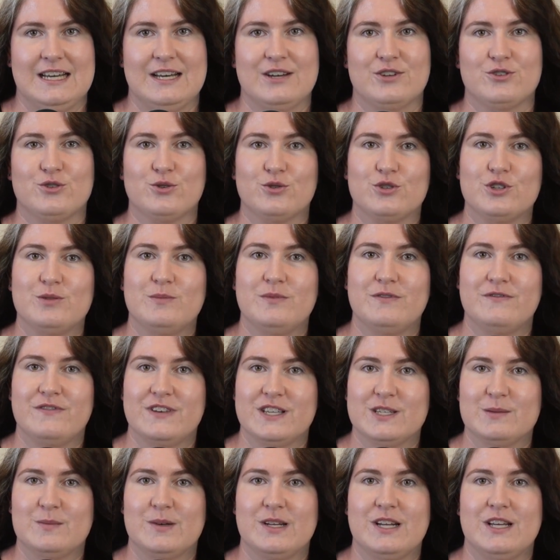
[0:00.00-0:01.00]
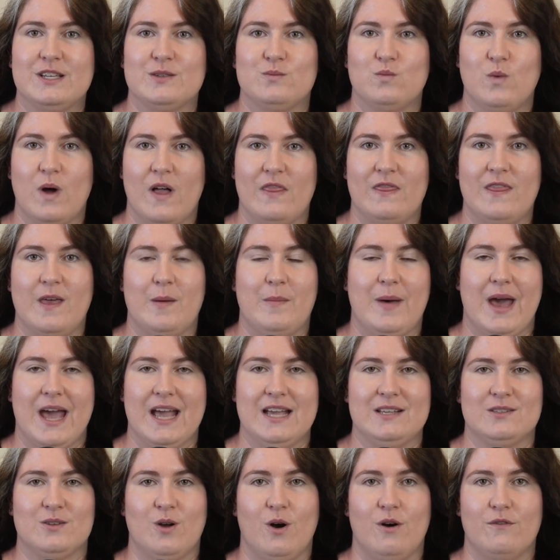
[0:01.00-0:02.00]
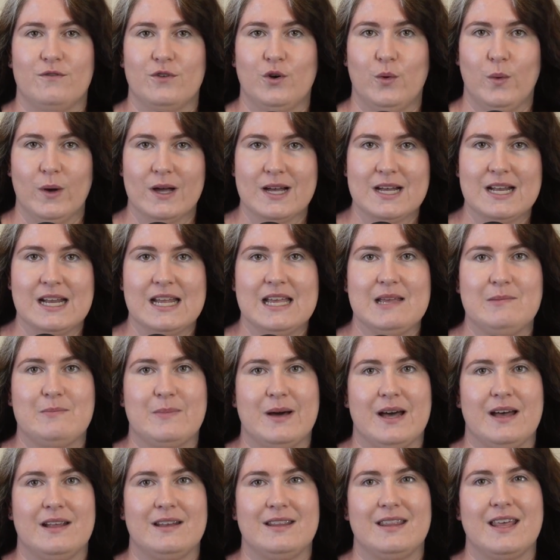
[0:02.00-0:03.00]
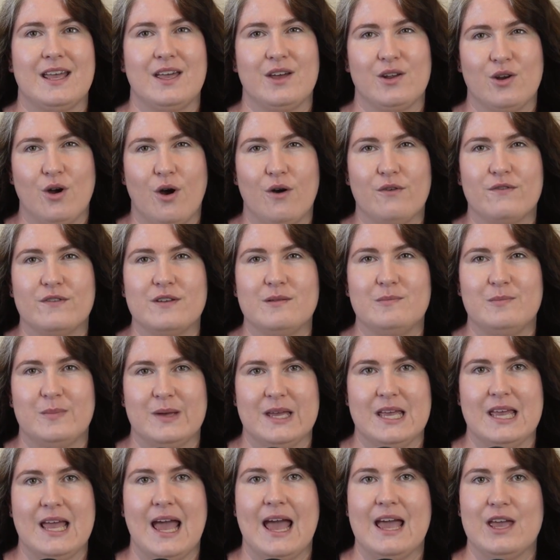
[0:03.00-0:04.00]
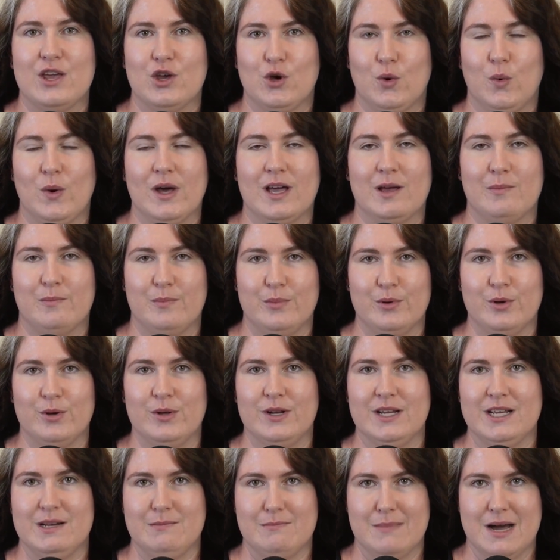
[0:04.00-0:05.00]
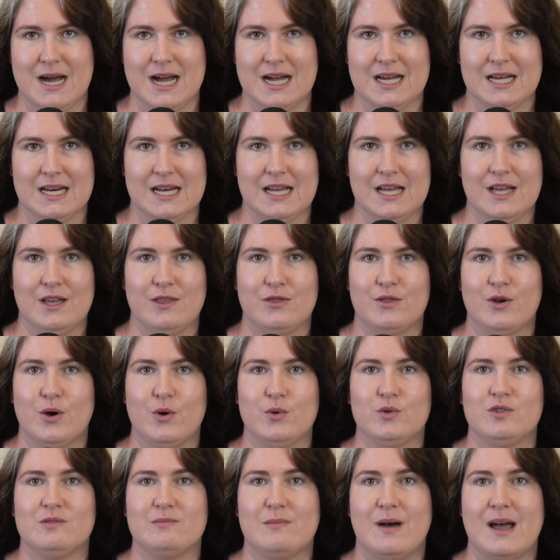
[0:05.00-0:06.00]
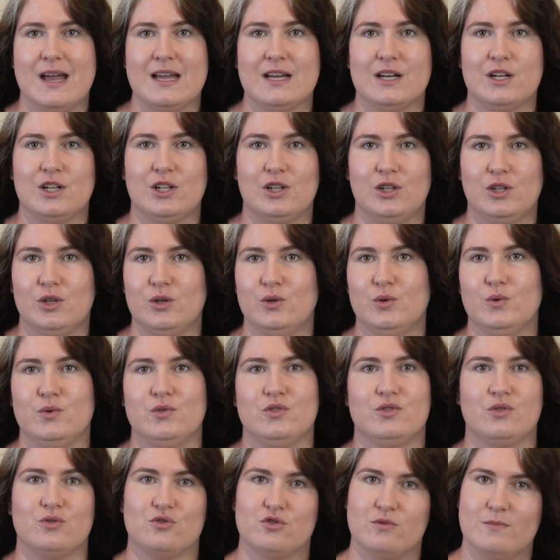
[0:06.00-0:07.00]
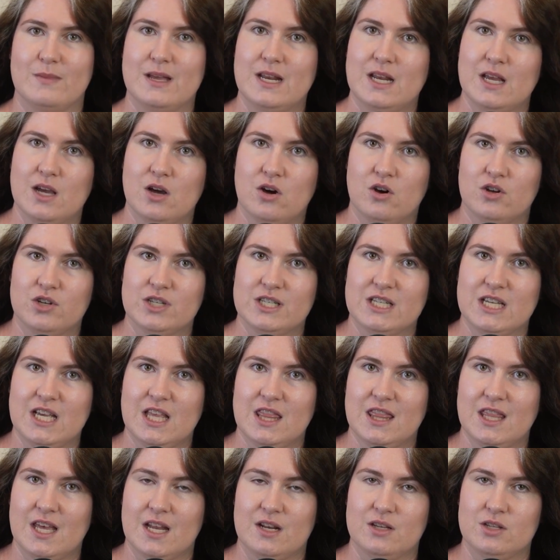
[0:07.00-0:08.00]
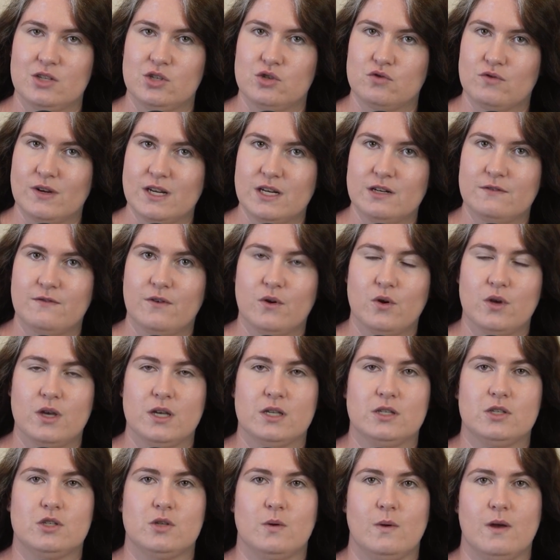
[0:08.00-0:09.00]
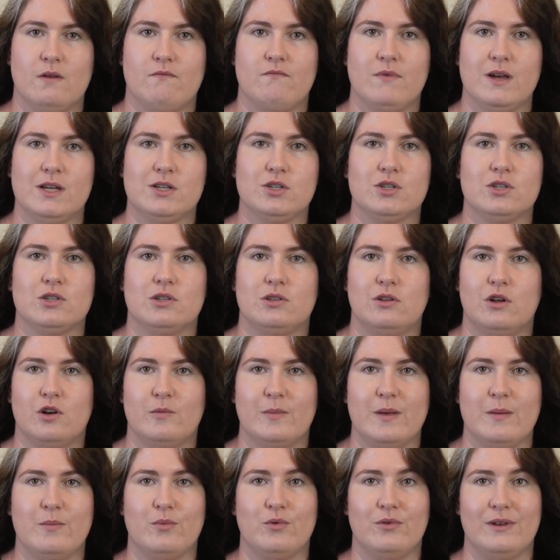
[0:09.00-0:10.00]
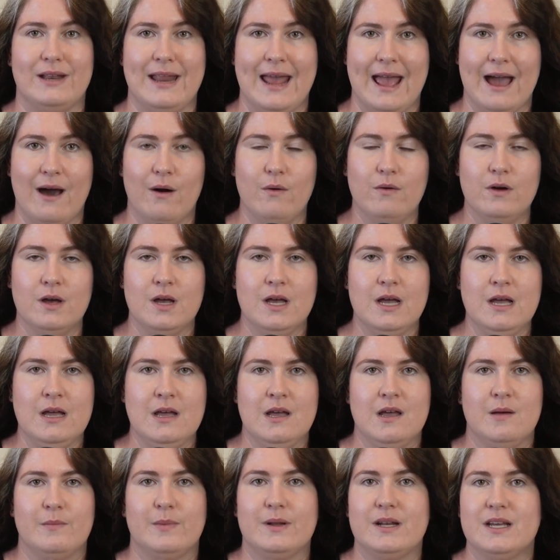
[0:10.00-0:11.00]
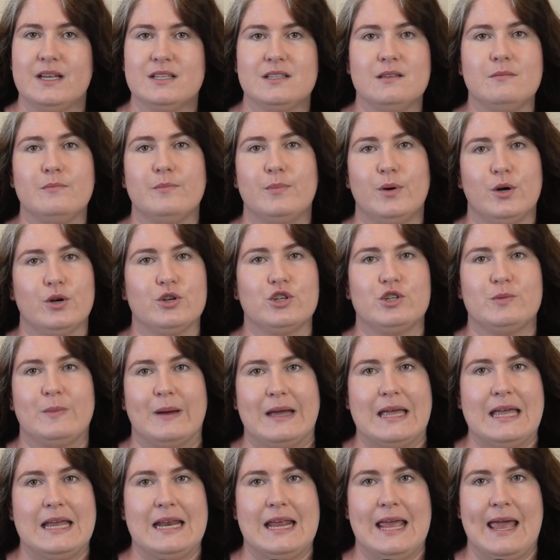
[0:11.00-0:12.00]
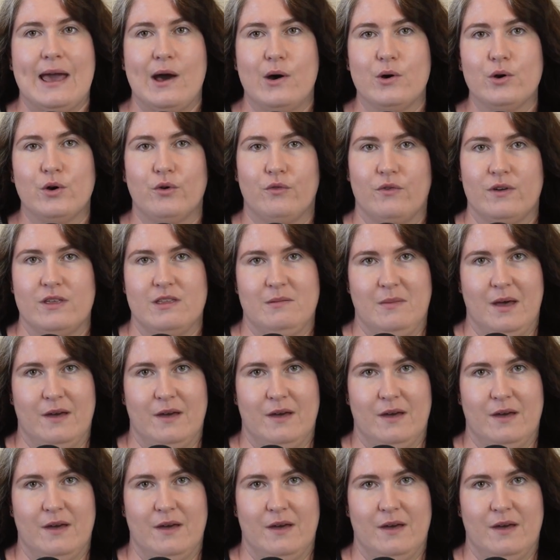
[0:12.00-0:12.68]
A short-term investment is one that pays off quickly, but they can often be a quick burn in marketing. Those might include social media content that is trend-focused, so it reaches a lot of people now, but isn't pushed by any algorithm